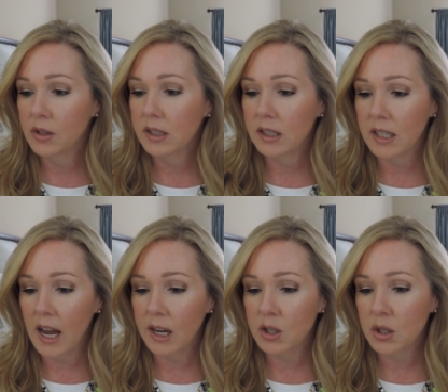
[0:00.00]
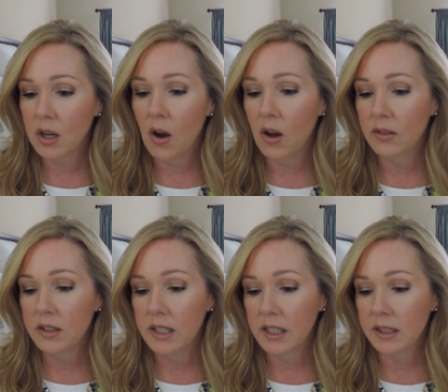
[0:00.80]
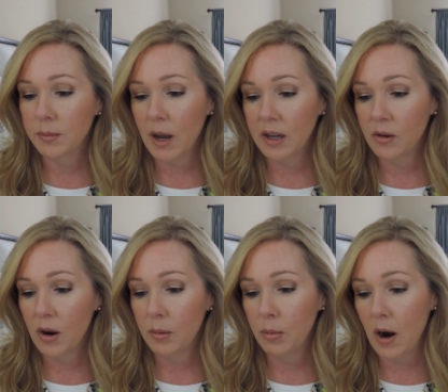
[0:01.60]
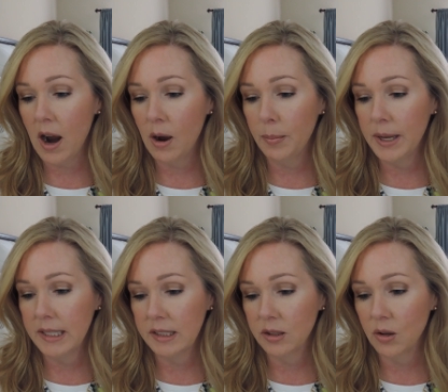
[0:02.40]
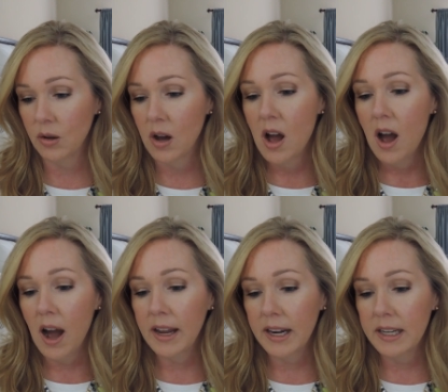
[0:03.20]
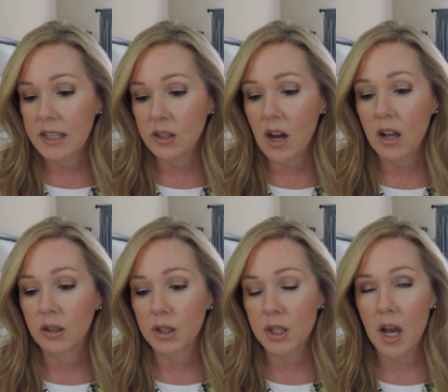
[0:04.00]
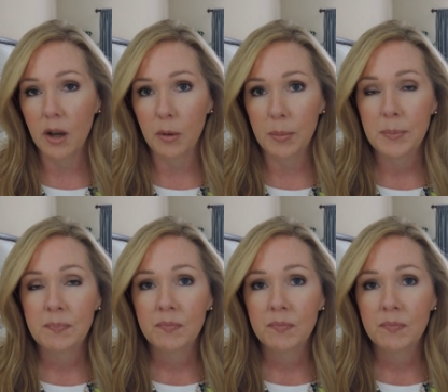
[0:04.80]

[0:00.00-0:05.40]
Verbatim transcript: This is actually called the NYX Micro Brow Pencil. I got it in the color taupe.